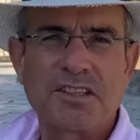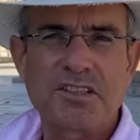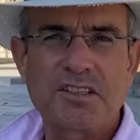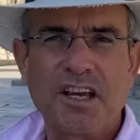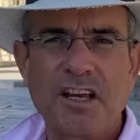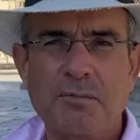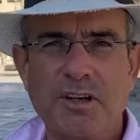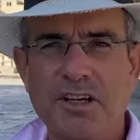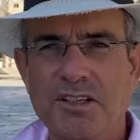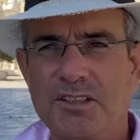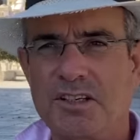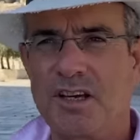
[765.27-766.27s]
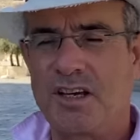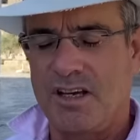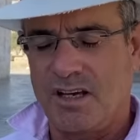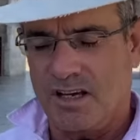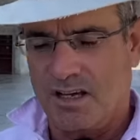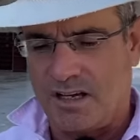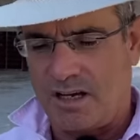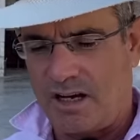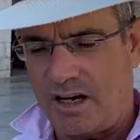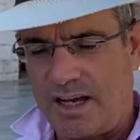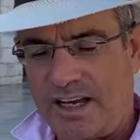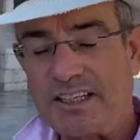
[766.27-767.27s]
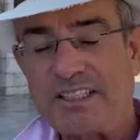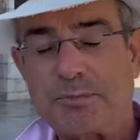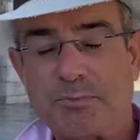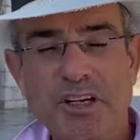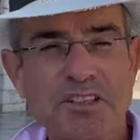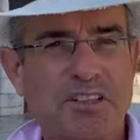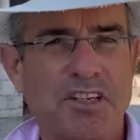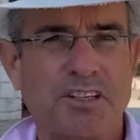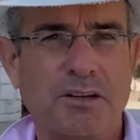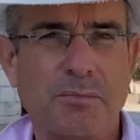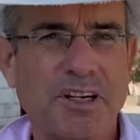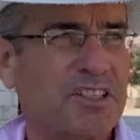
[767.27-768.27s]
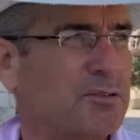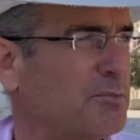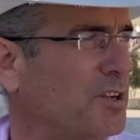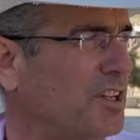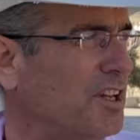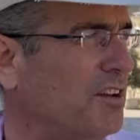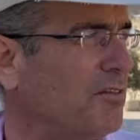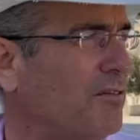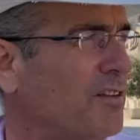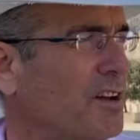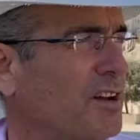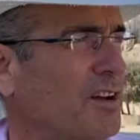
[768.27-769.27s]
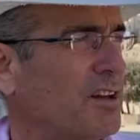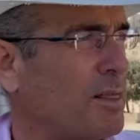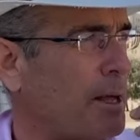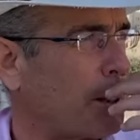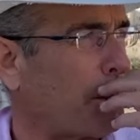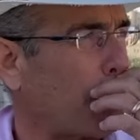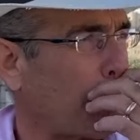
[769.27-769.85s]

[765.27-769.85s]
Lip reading: Its name is expressing the Muslim belief that